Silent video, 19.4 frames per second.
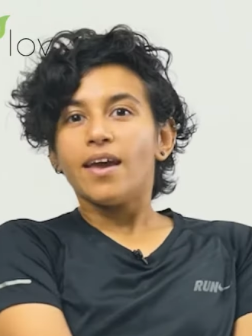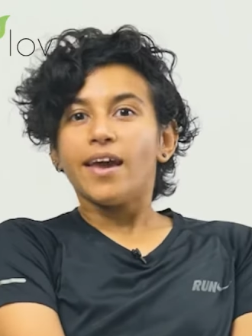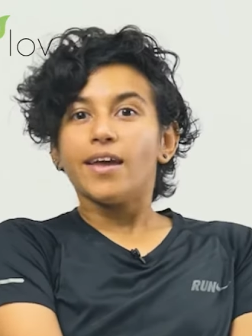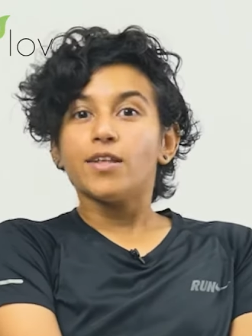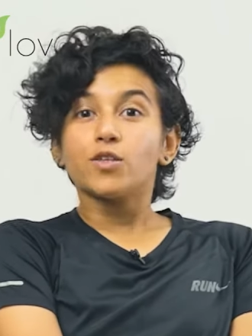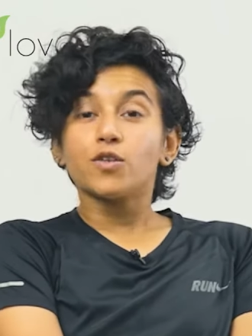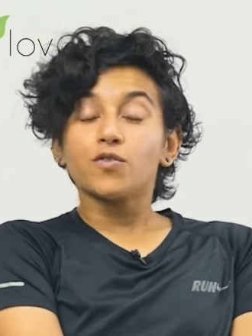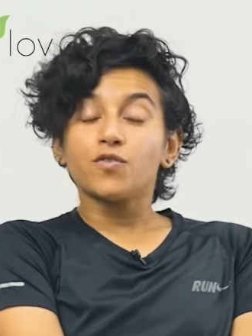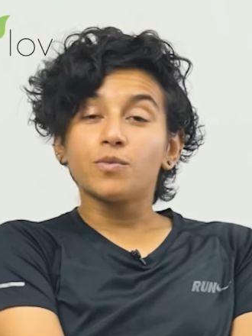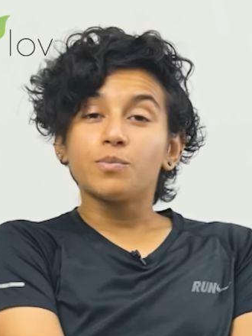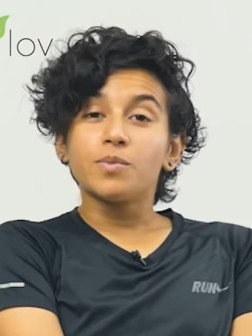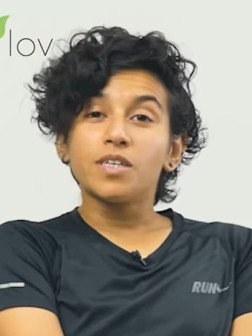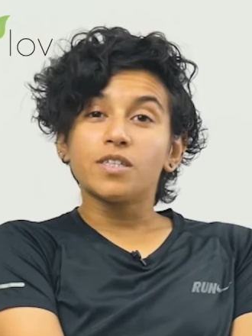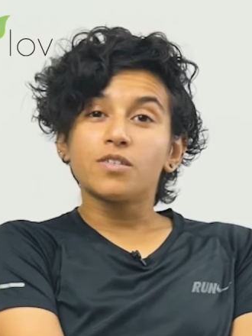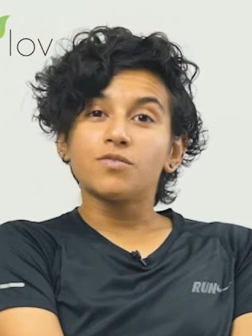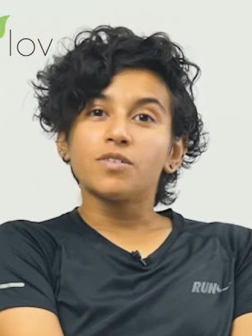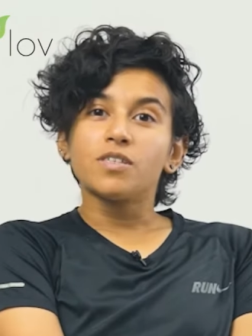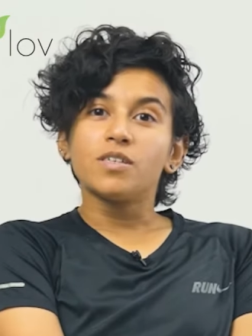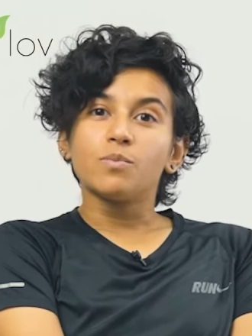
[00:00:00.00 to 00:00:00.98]
And so for me,
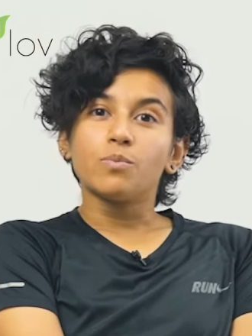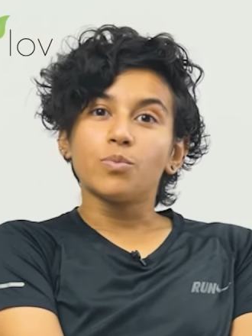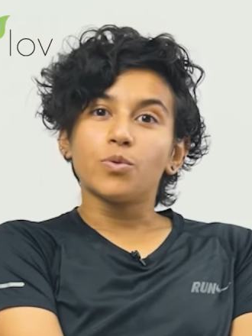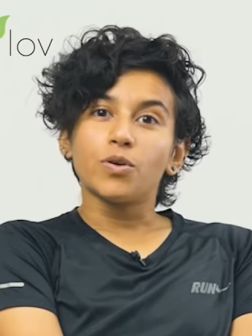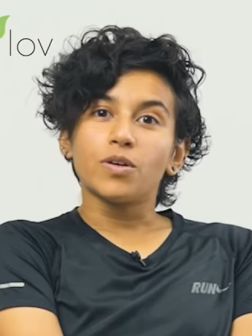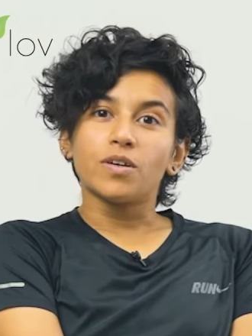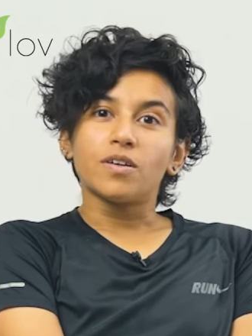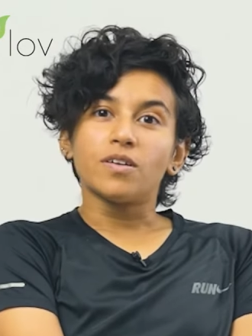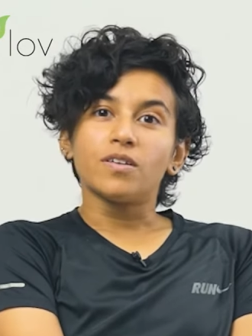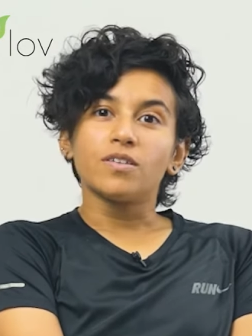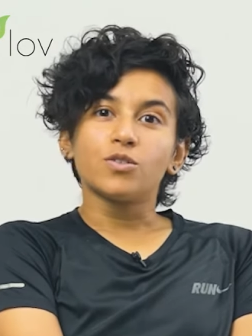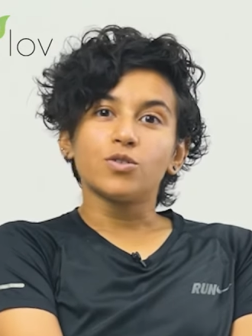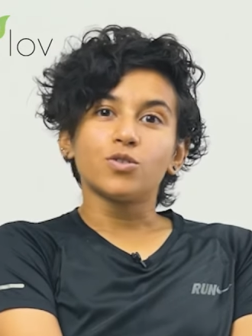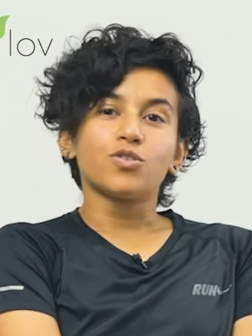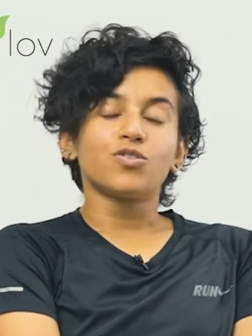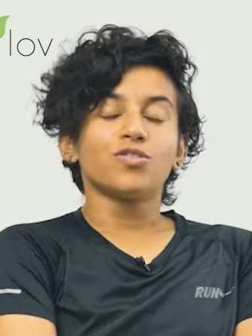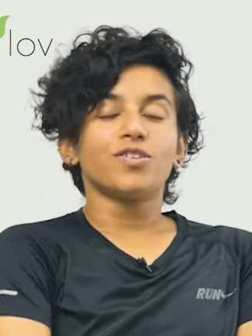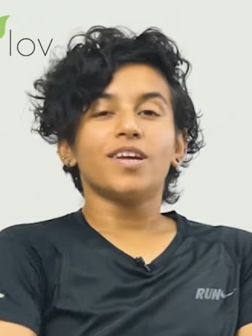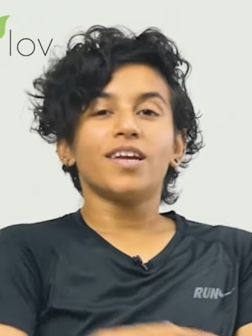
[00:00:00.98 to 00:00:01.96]
it's really important to
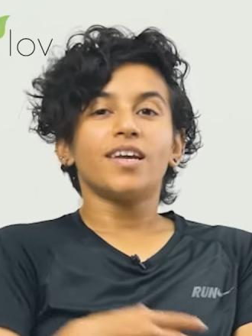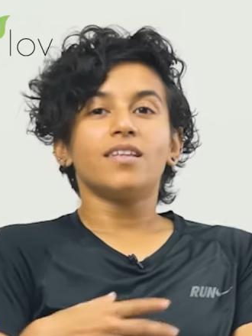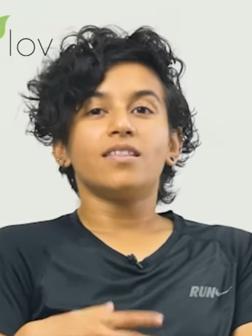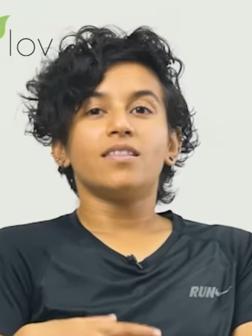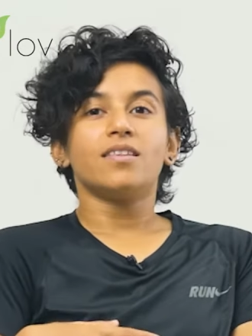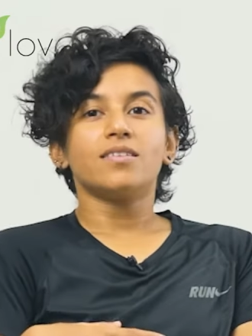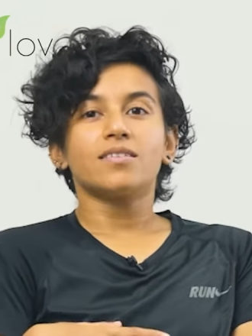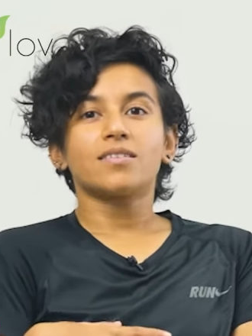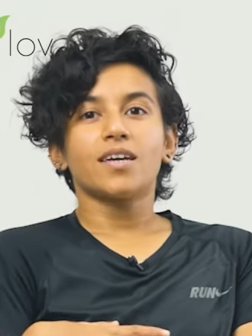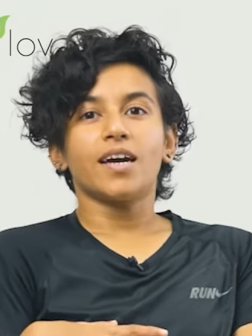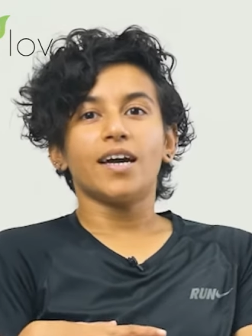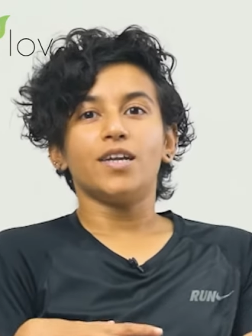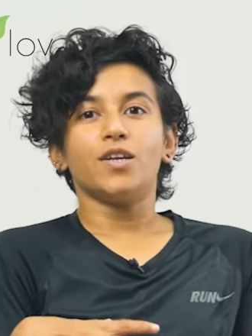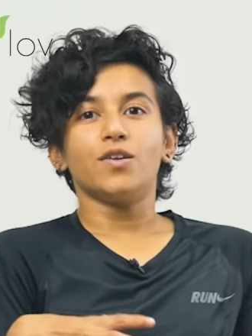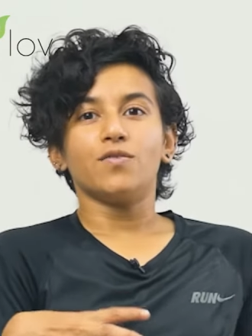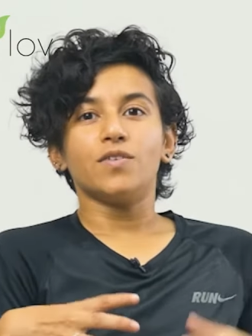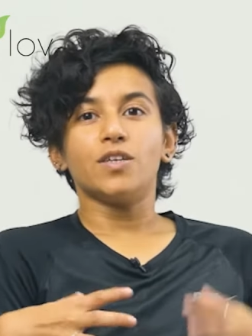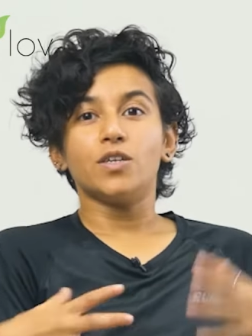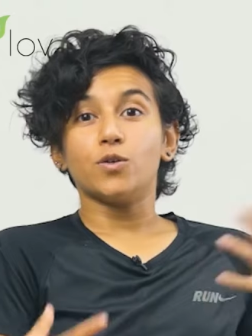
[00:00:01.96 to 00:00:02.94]
create this
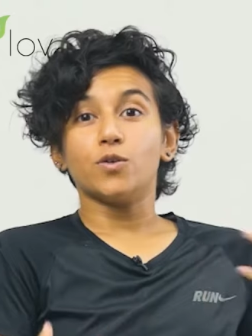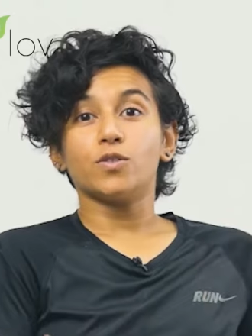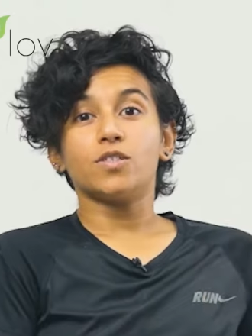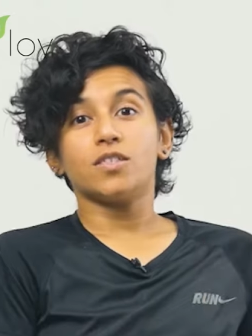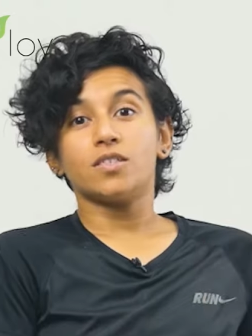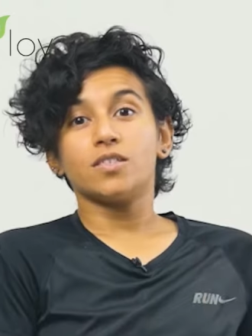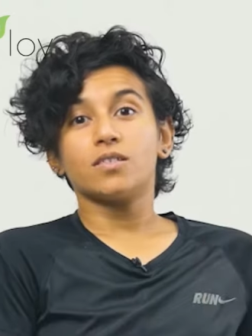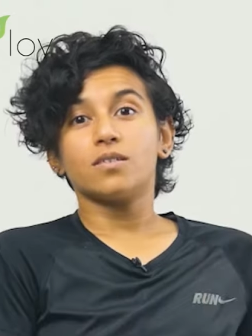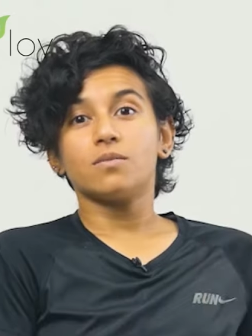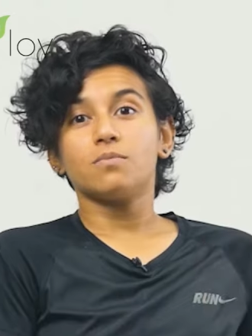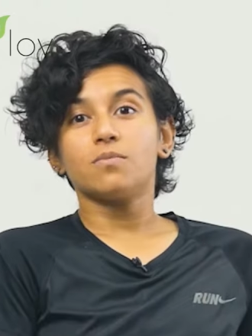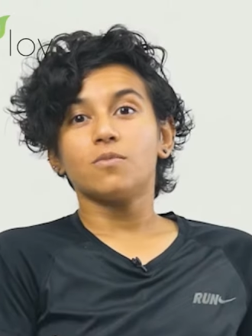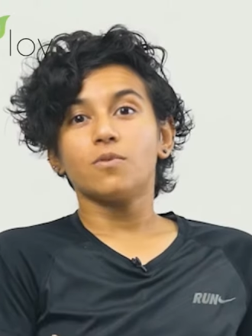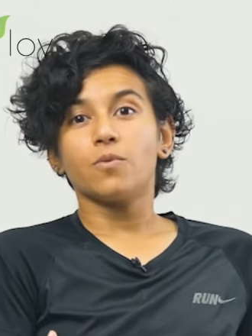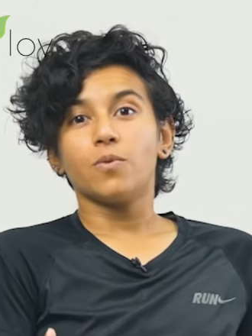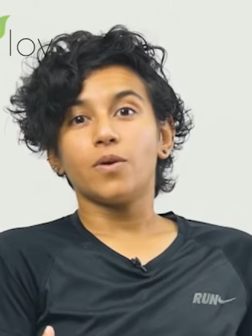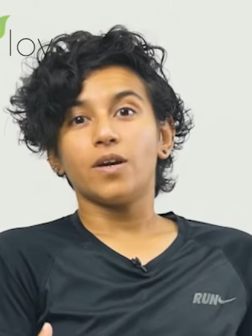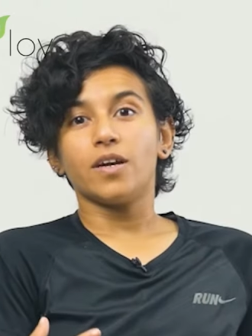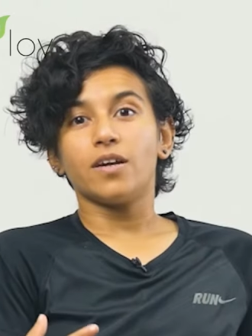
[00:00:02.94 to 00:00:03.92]
kind of
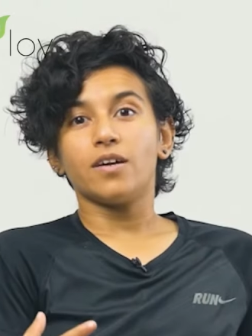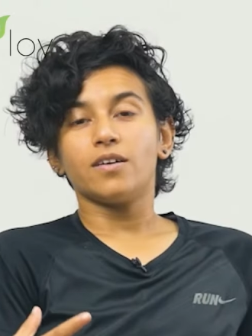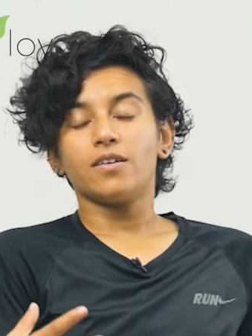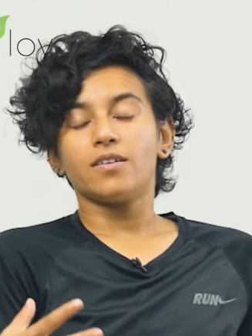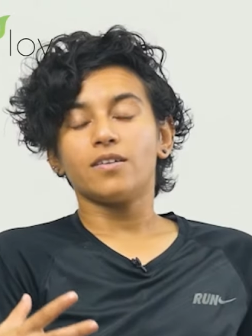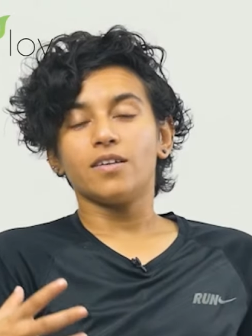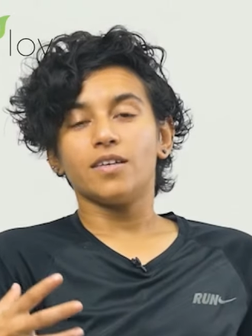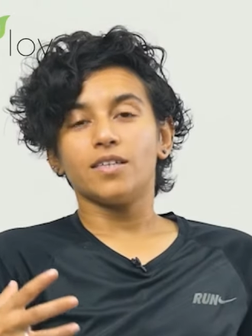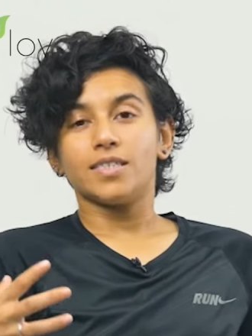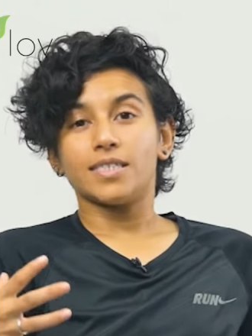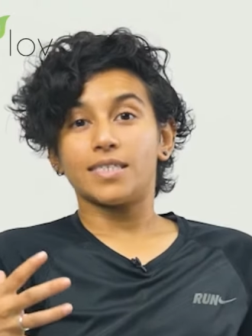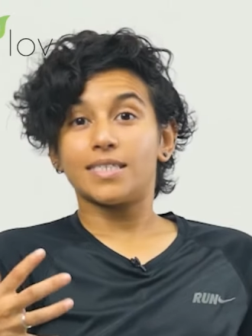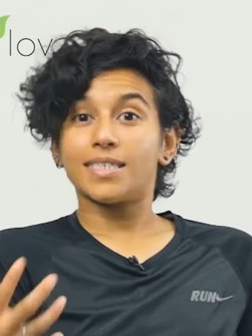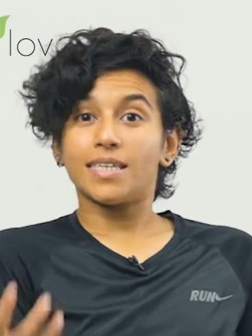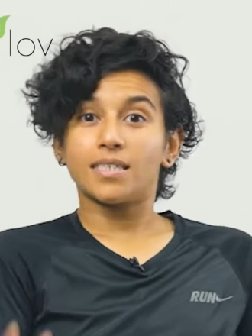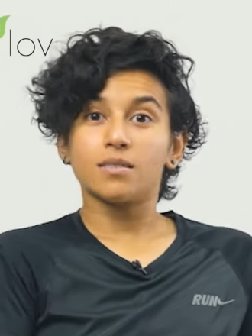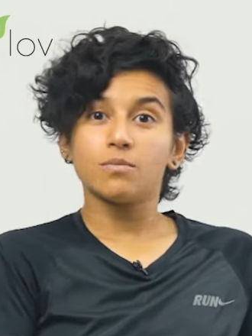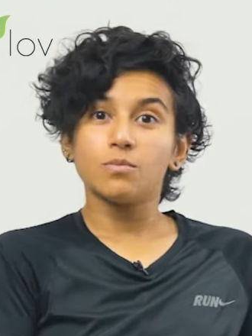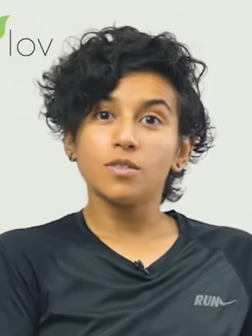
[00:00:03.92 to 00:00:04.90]
ecosystem where it's
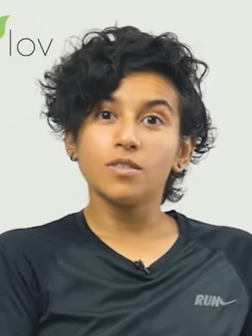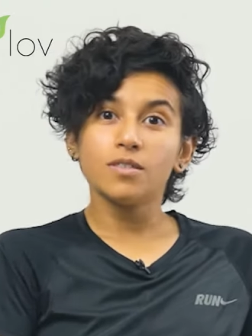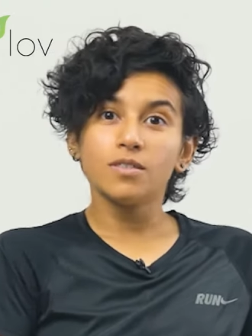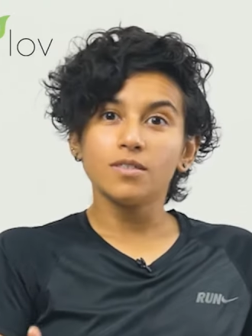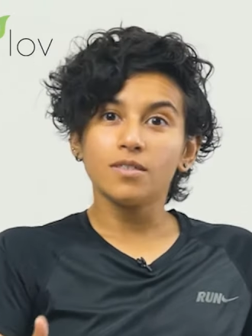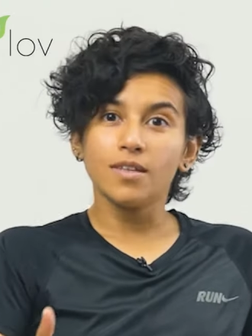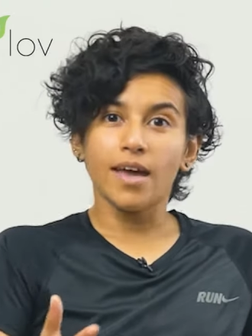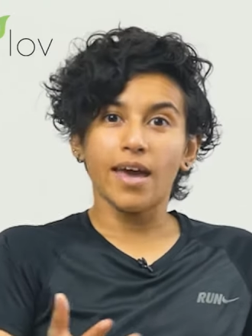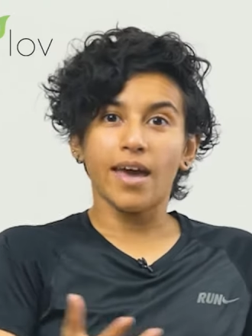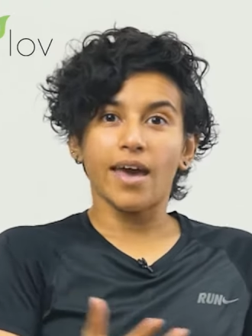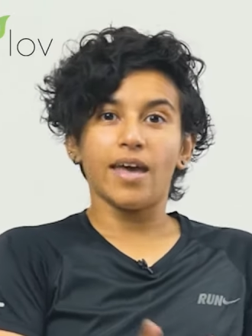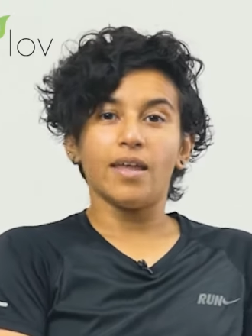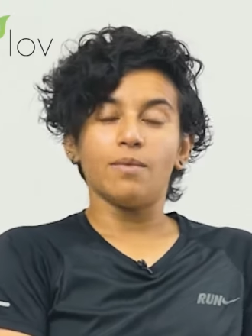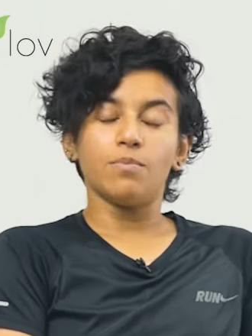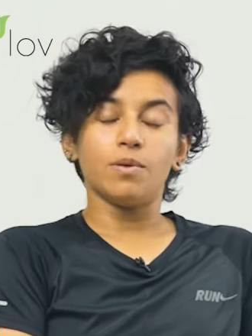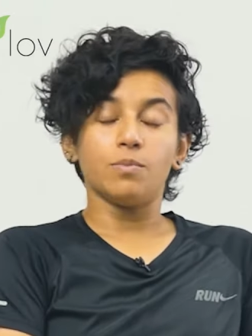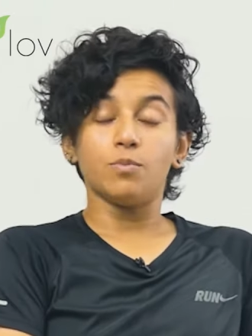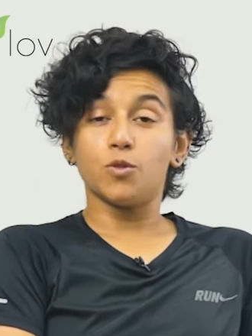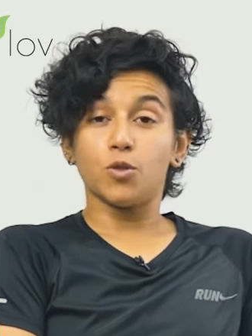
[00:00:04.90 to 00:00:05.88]
accessible
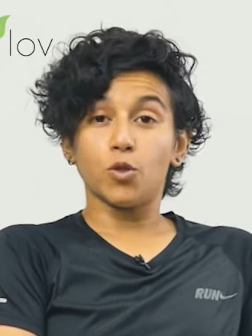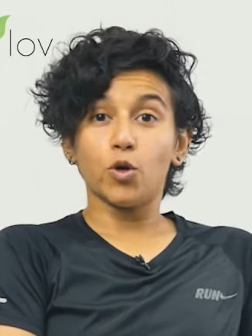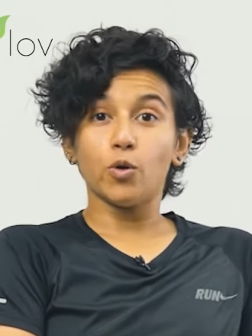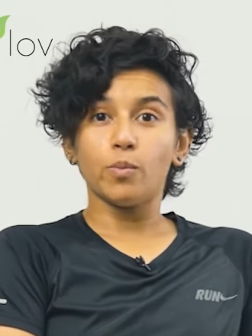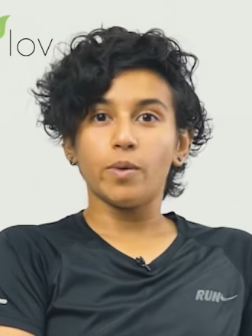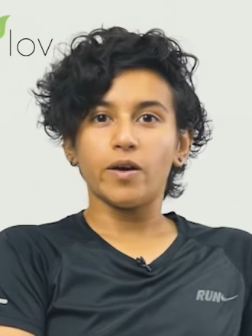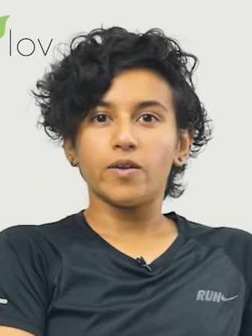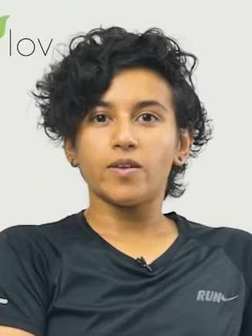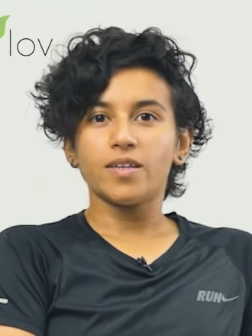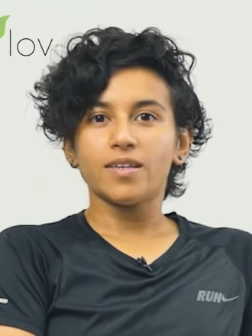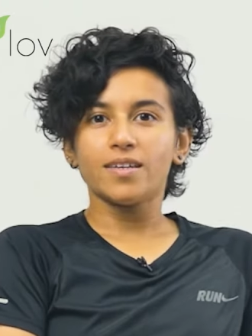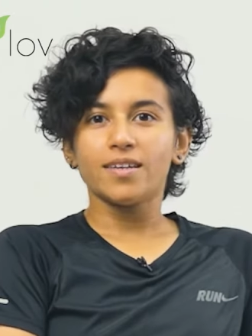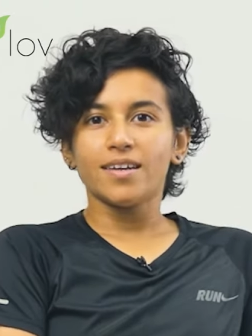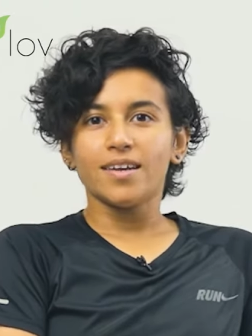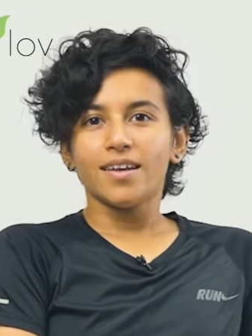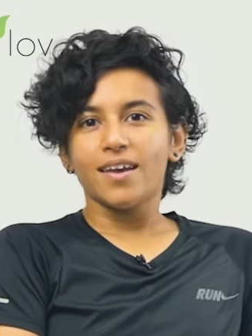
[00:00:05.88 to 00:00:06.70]
and people know about it.